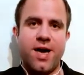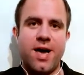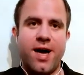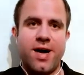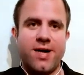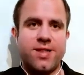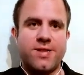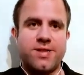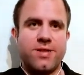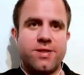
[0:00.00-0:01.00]

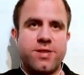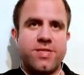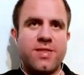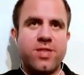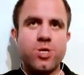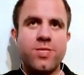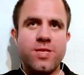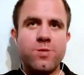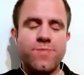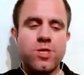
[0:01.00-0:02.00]
and they just need
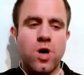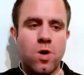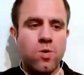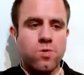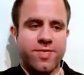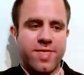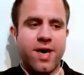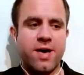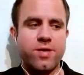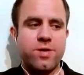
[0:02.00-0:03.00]
to be told
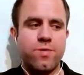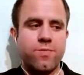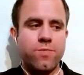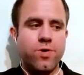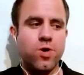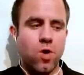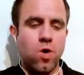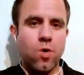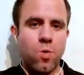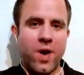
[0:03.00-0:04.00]
that
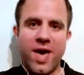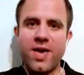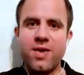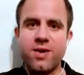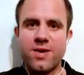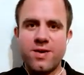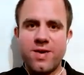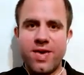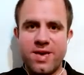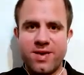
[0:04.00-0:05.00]
your way
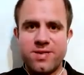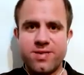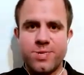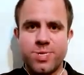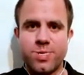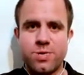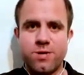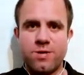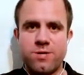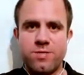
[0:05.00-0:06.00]
is
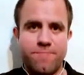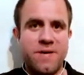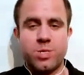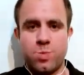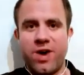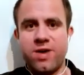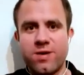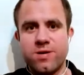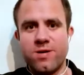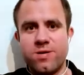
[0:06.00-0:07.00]
the best way.
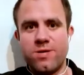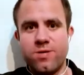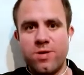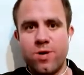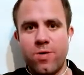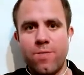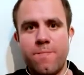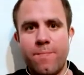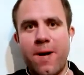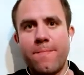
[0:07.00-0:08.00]

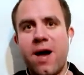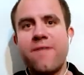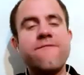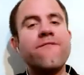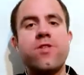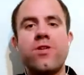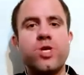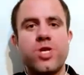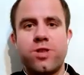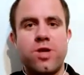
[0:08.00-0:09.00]
My
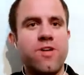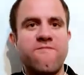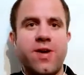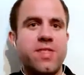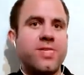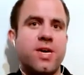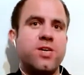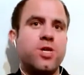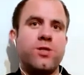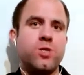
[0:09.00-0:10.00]
version of
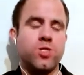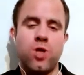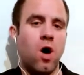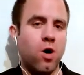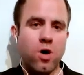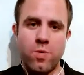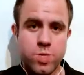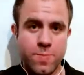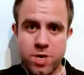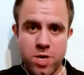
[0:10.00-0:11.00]
meditation is not going
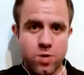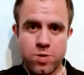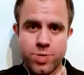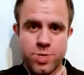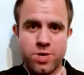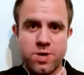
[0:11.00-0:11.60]
to be yours,